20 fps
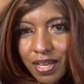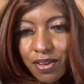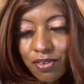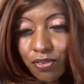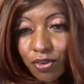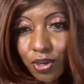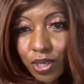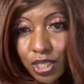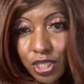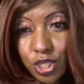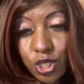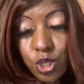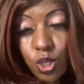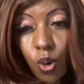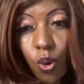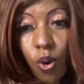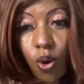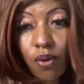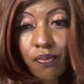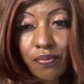very
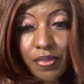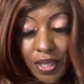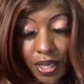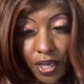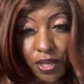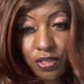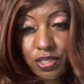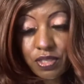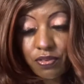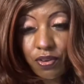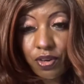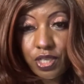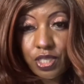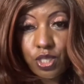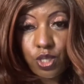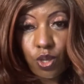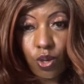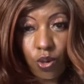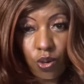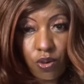soft. The hair is very
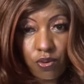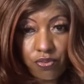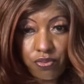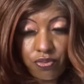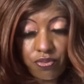soft.